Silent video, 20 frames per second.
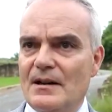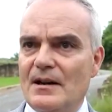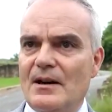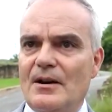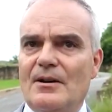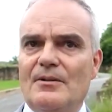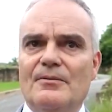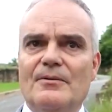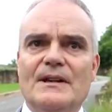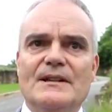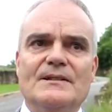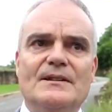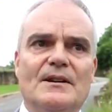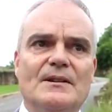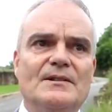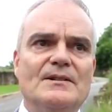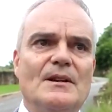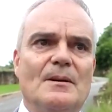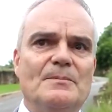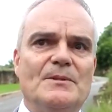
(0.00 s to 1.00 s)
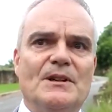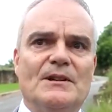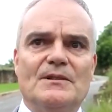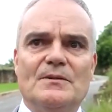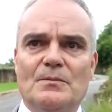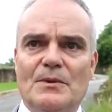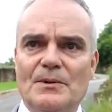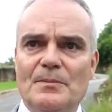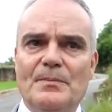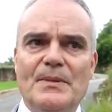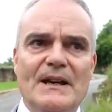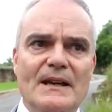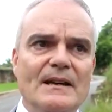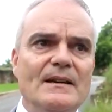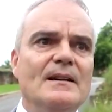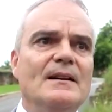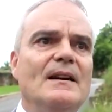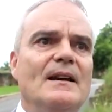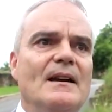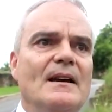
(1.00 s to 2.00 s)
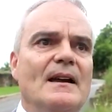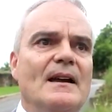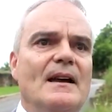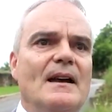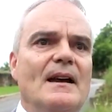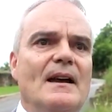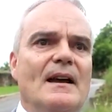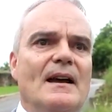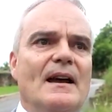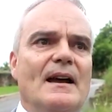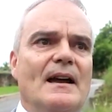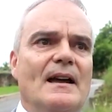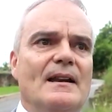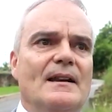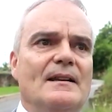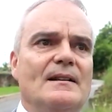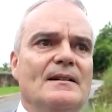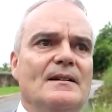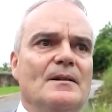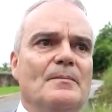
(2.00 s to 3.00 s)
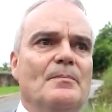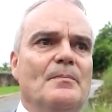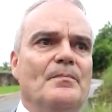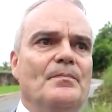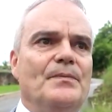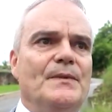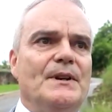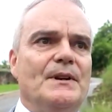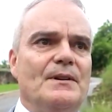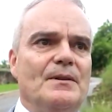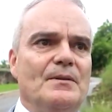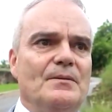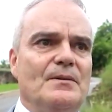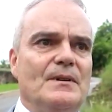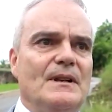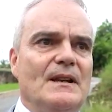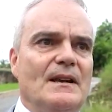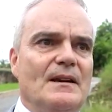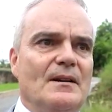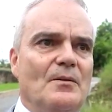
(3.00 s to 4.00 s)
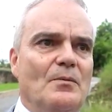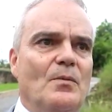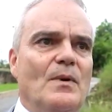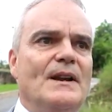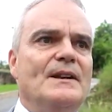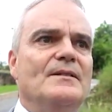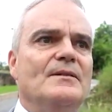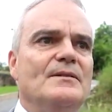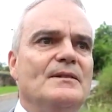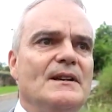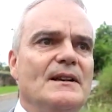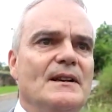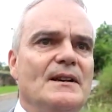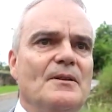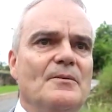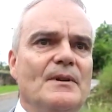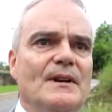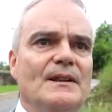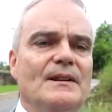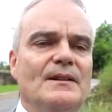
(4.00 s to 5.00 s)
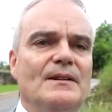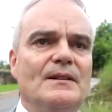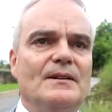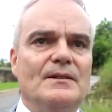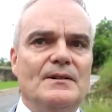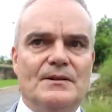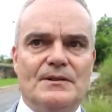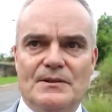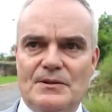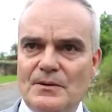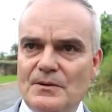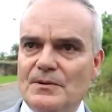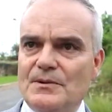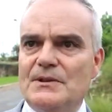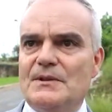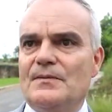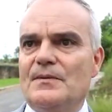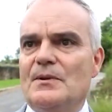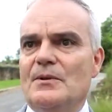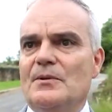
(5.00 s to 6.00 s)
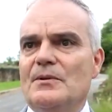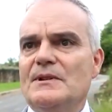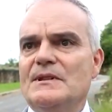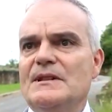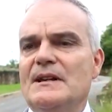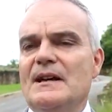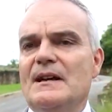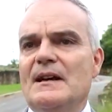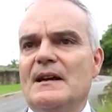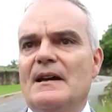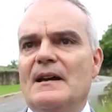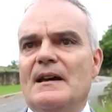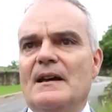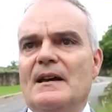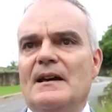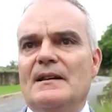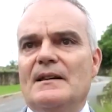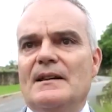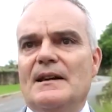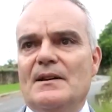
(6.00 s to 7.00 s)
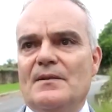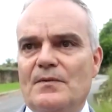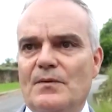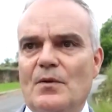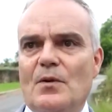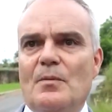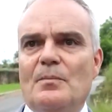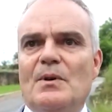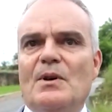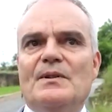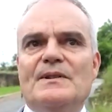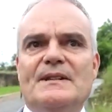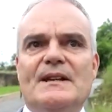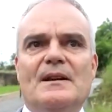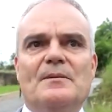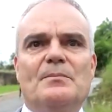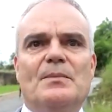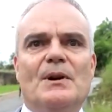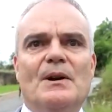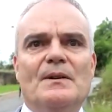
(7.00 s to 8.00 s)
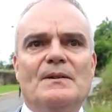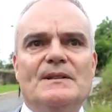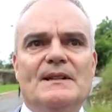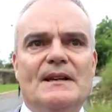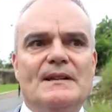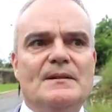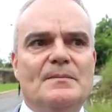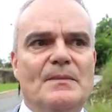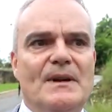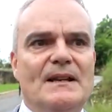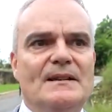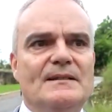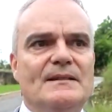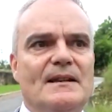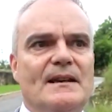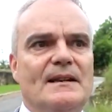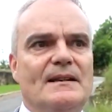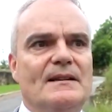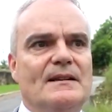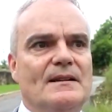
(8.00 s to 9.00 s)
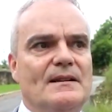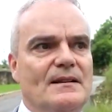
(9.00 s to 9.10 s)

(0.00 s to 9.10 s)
our research subjects would be. And, you know, when you're dealing with students, of course, the informed consent process means that